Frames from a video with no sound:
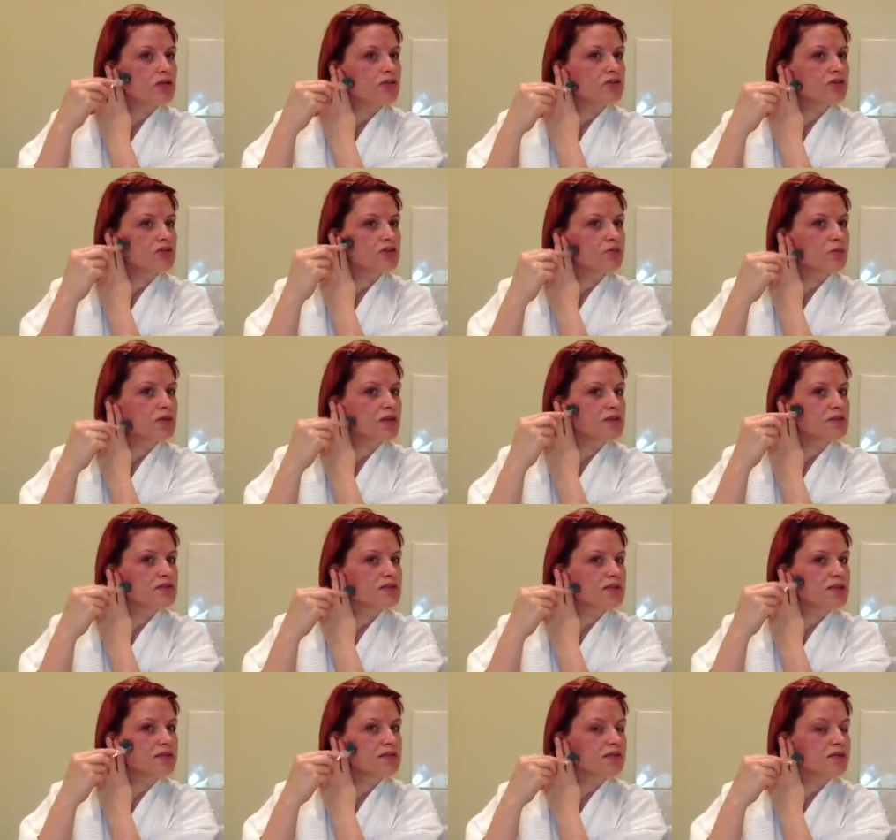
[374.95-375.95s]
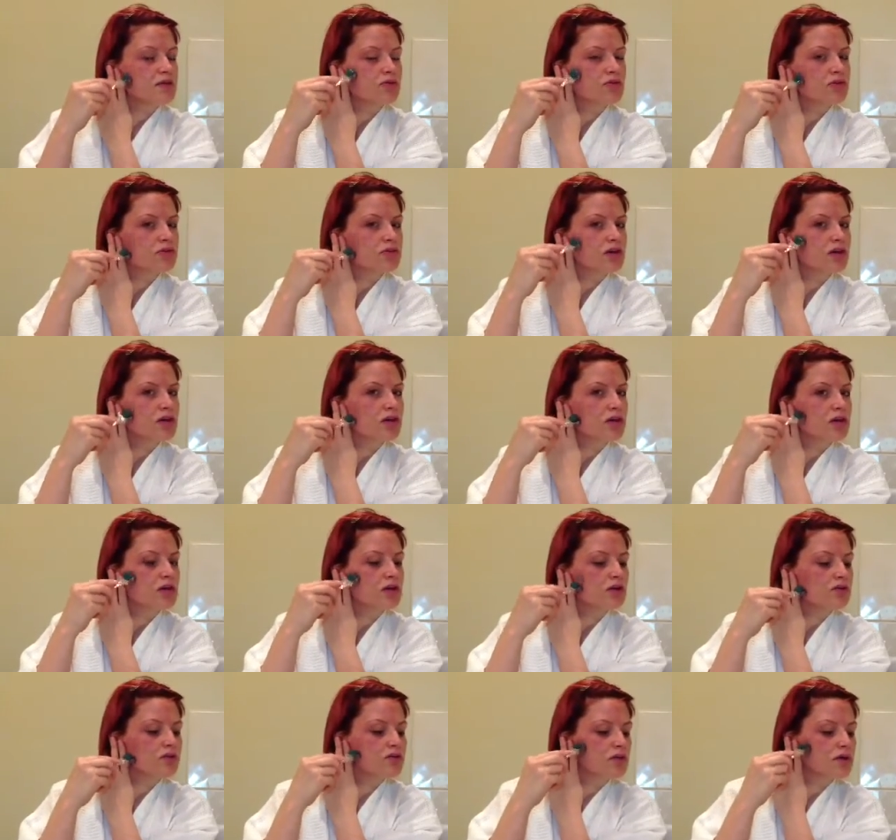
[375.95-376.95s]
It's just where the skin cells are turning
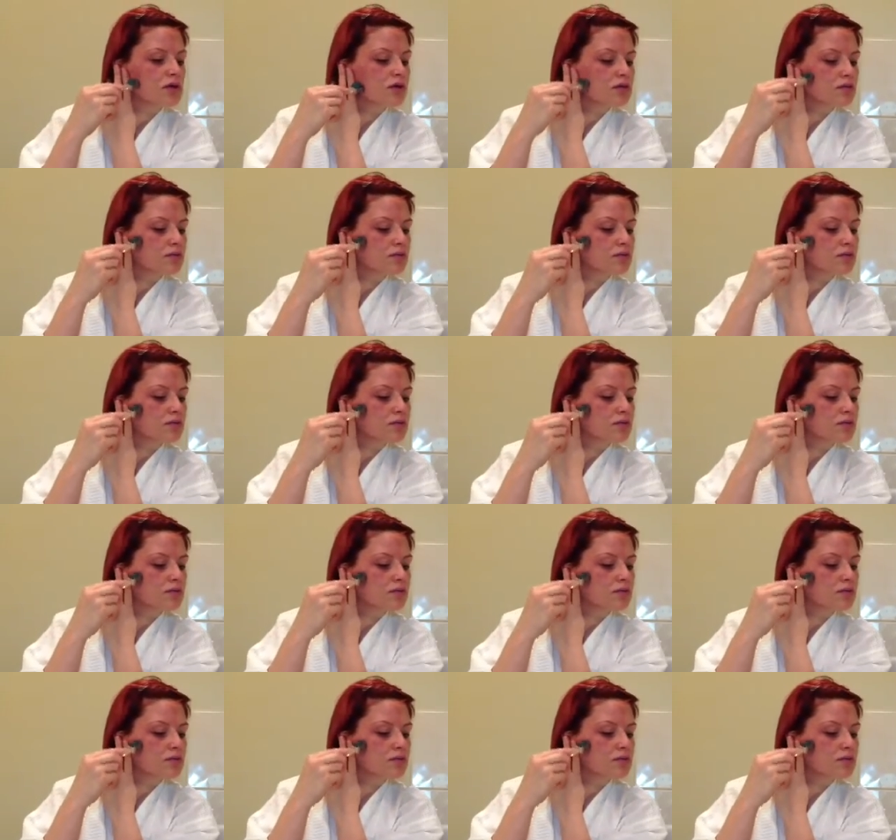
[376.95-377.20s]
over,